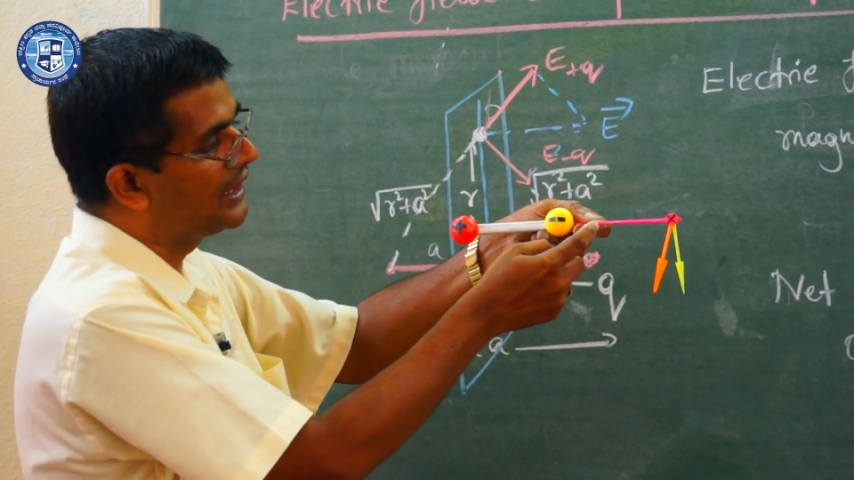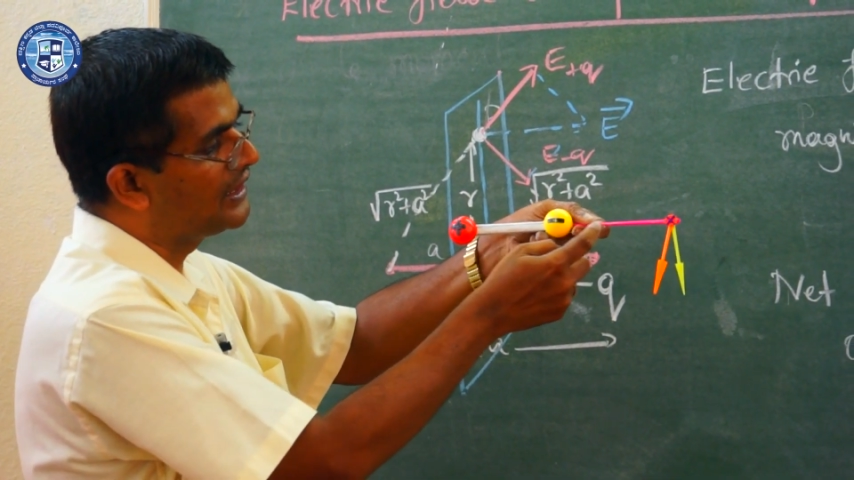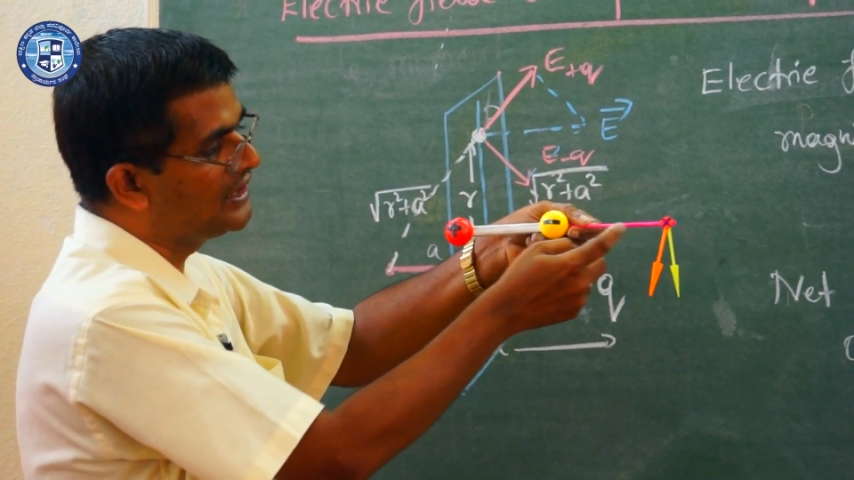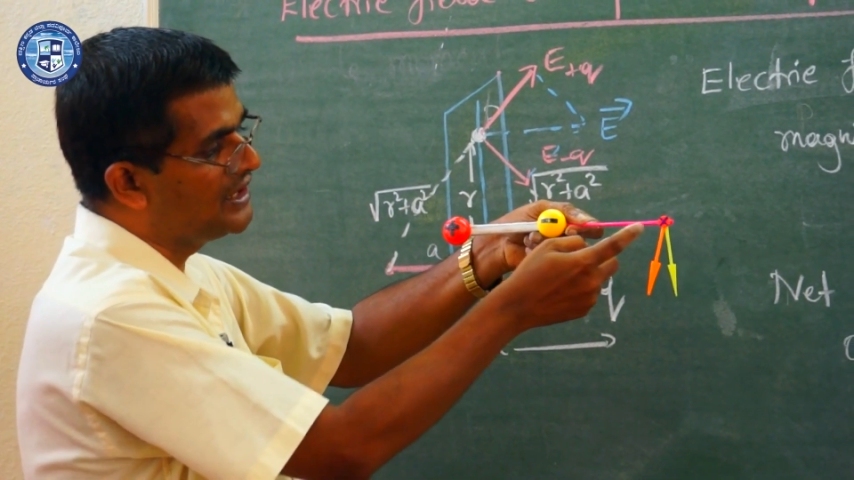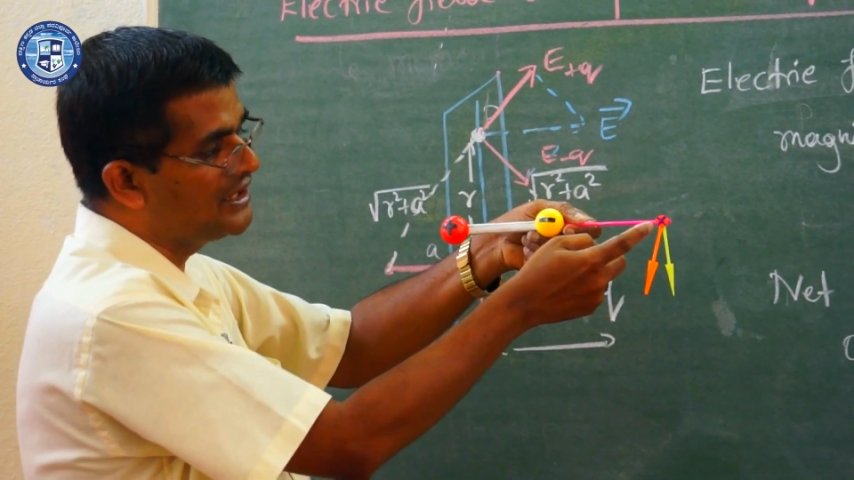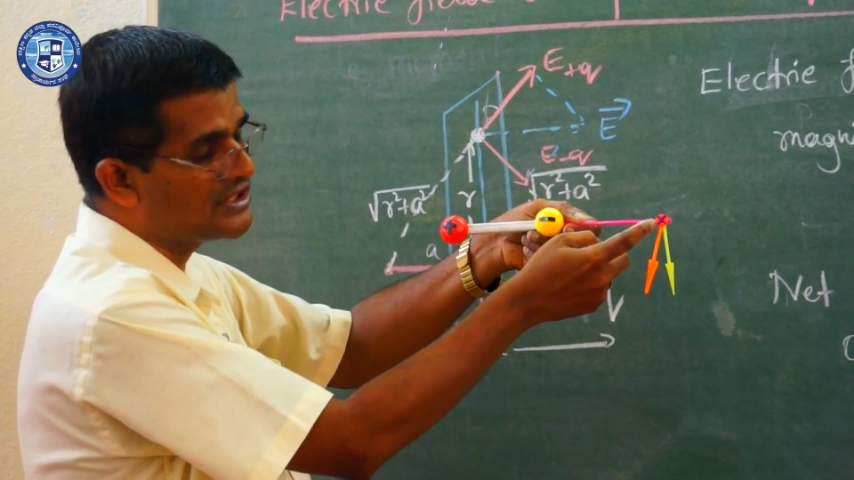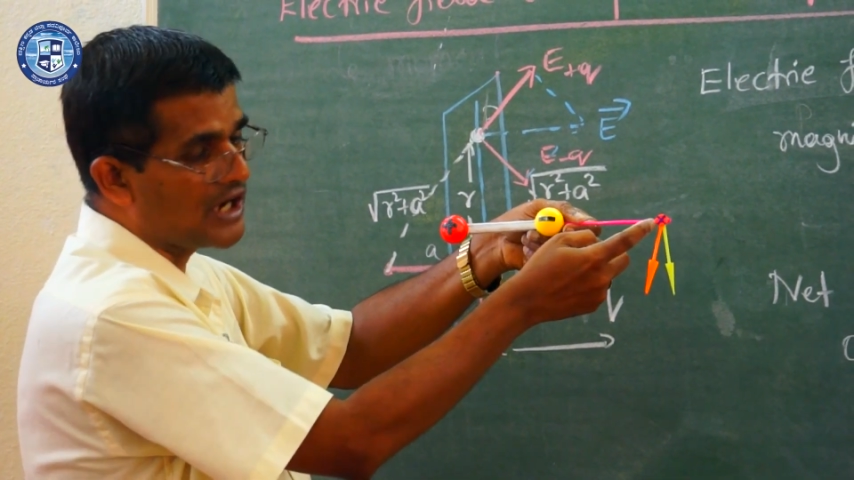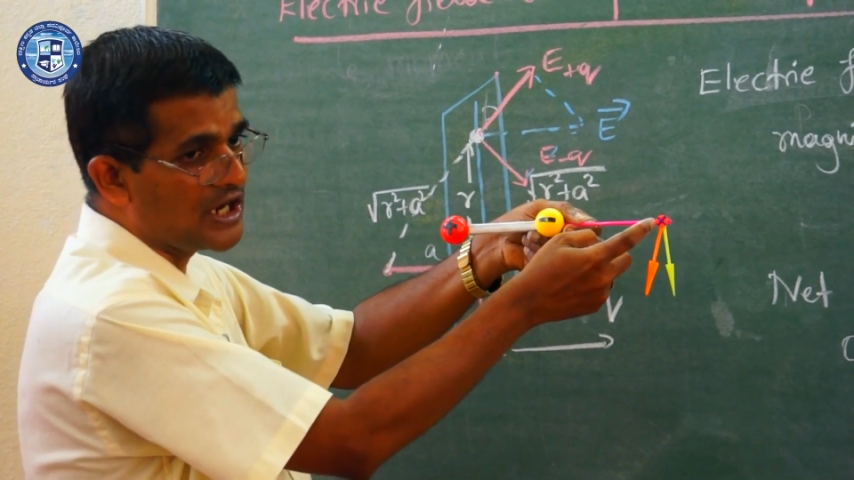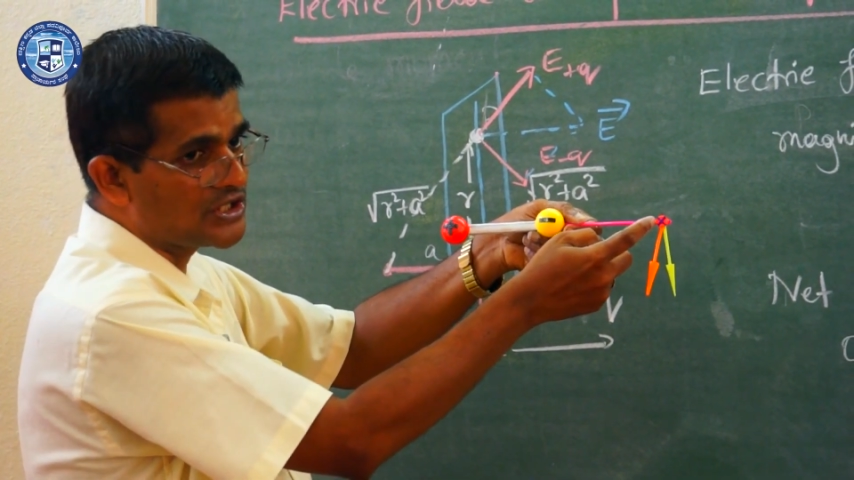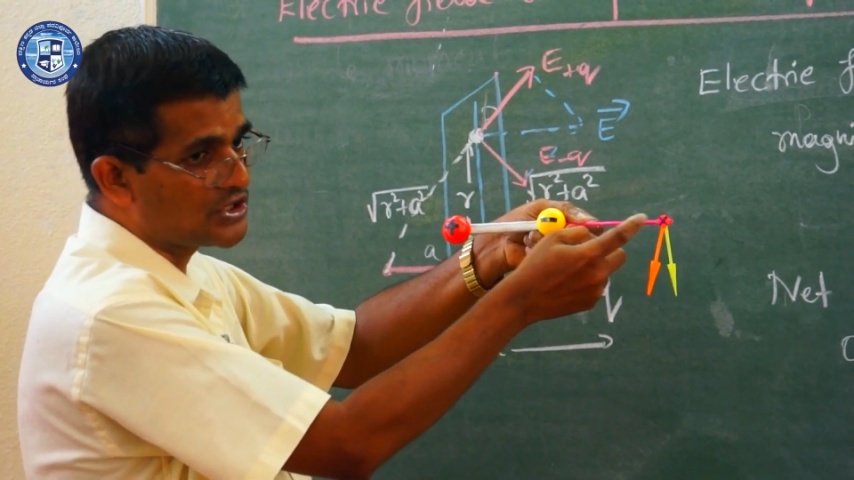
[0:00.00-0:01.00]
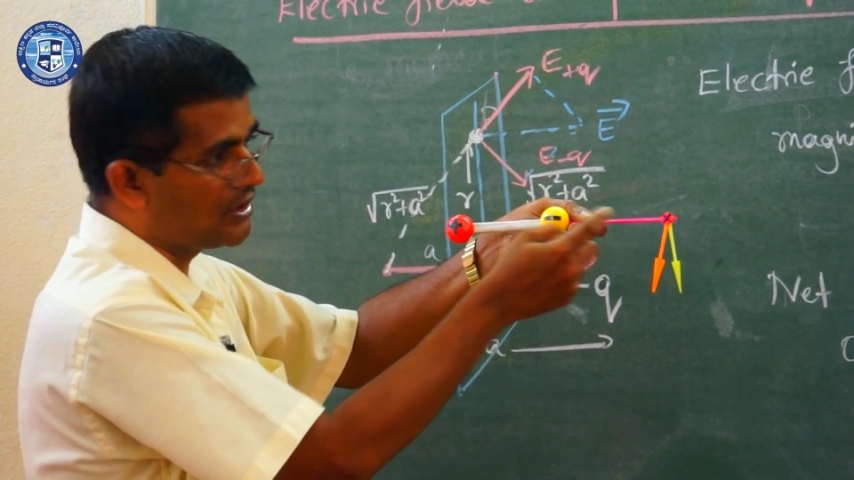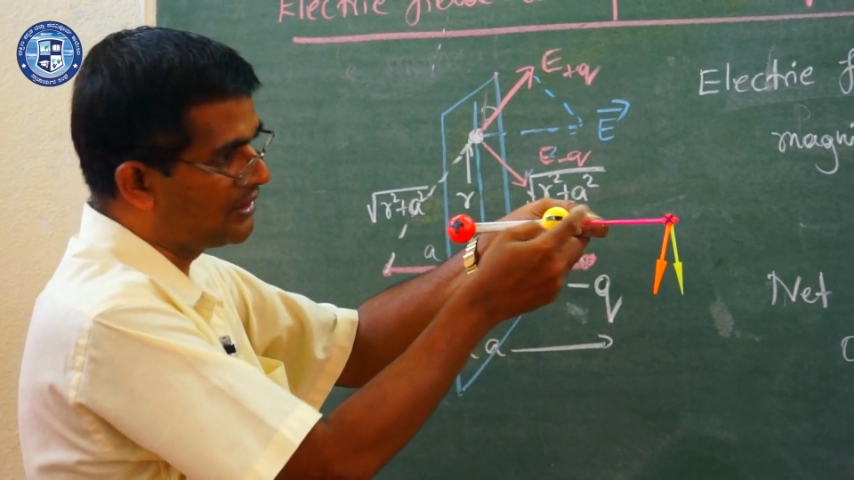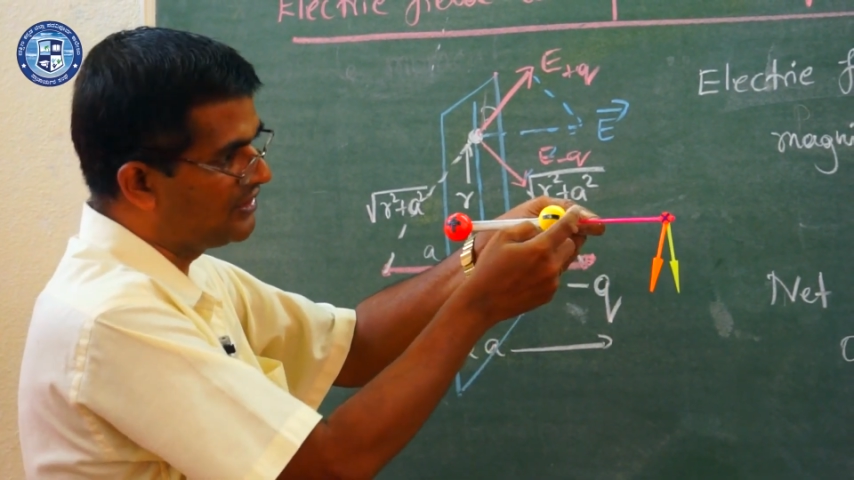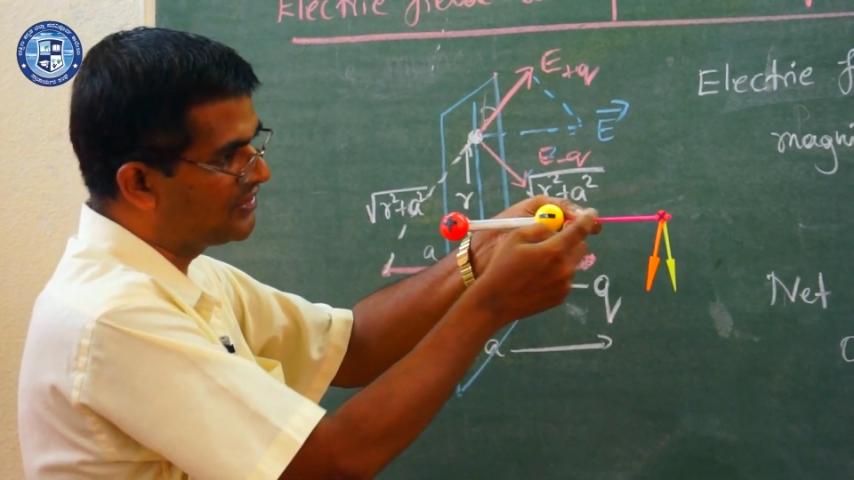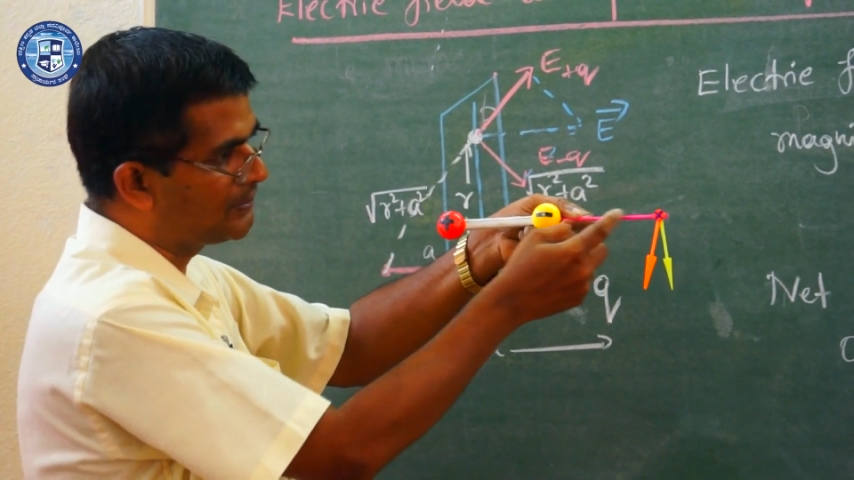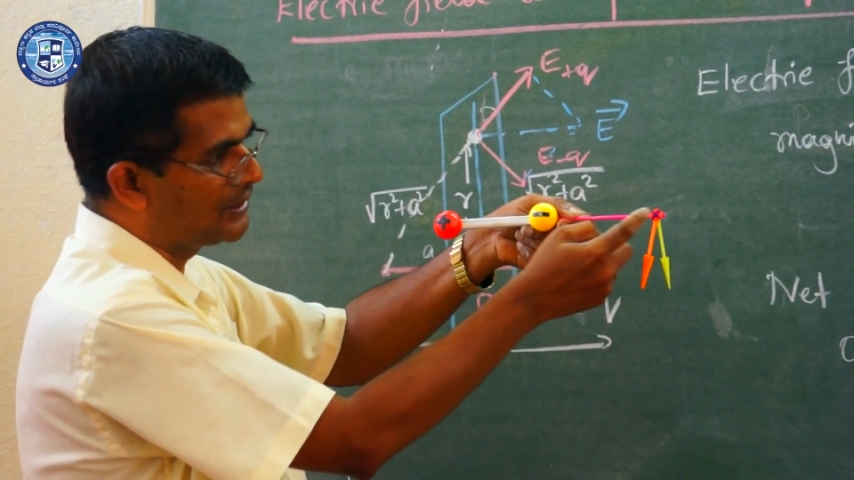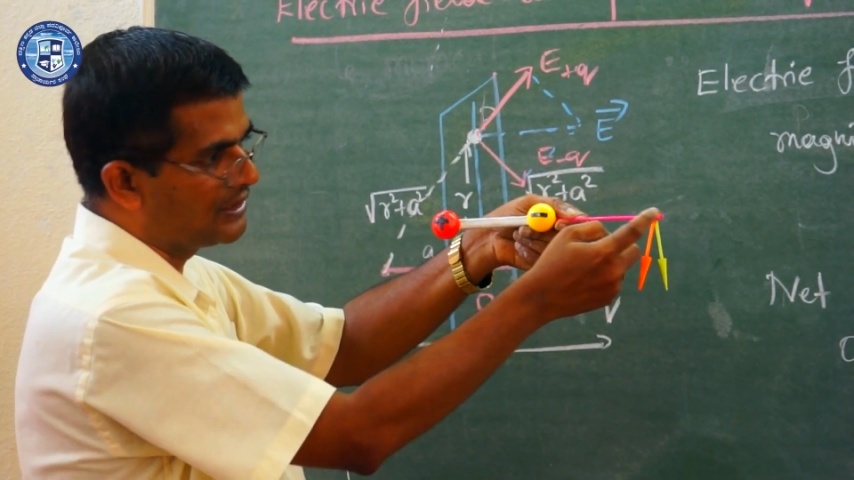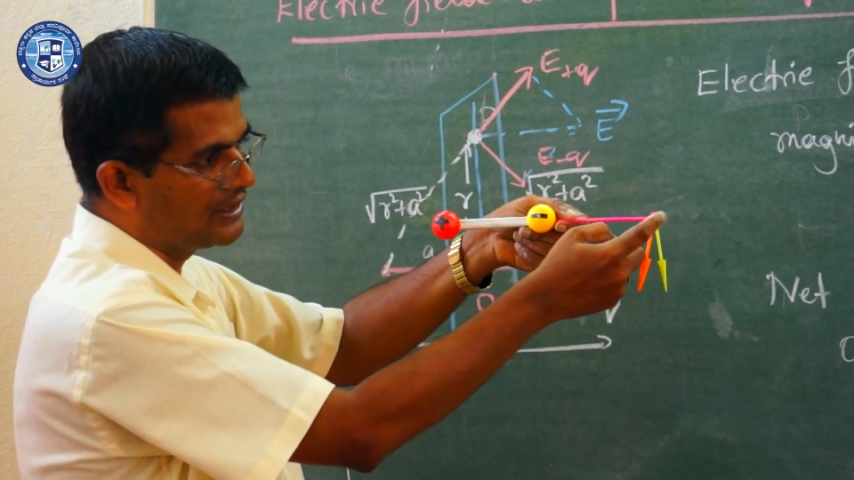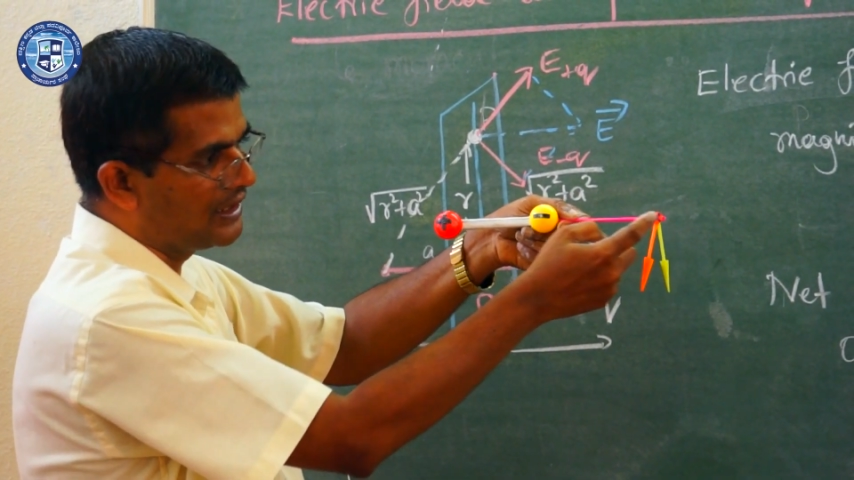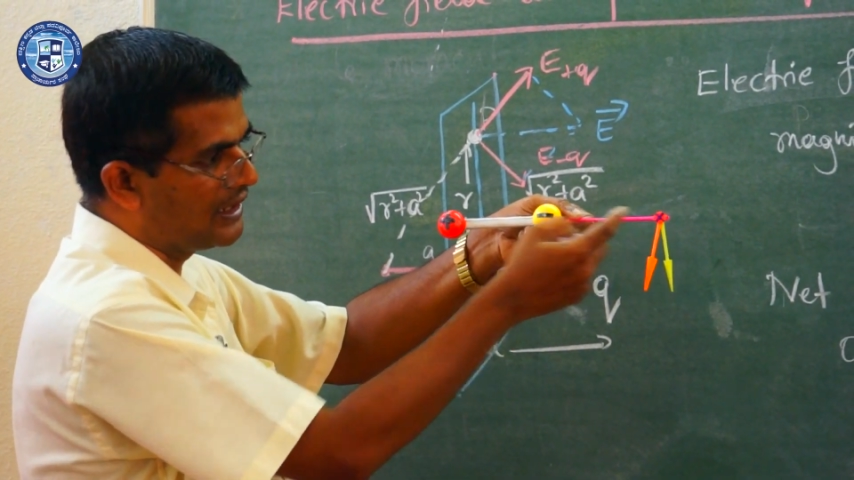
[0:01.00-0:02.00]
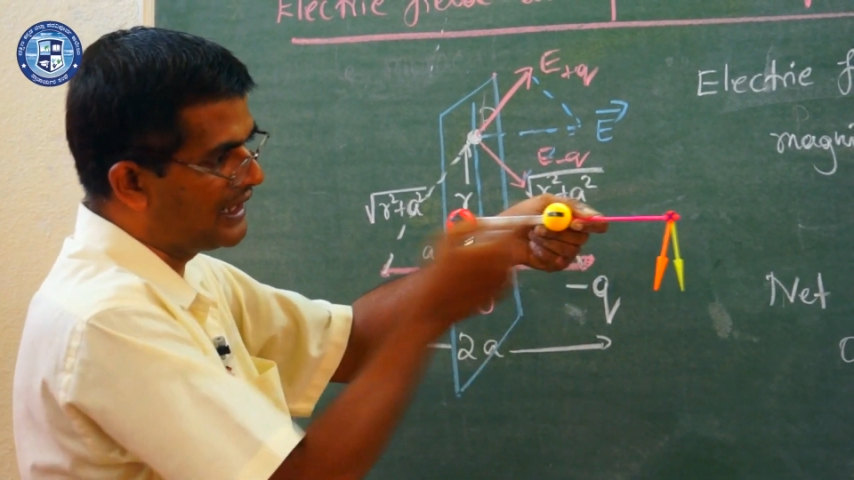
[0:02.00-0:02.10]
at any charge on this particular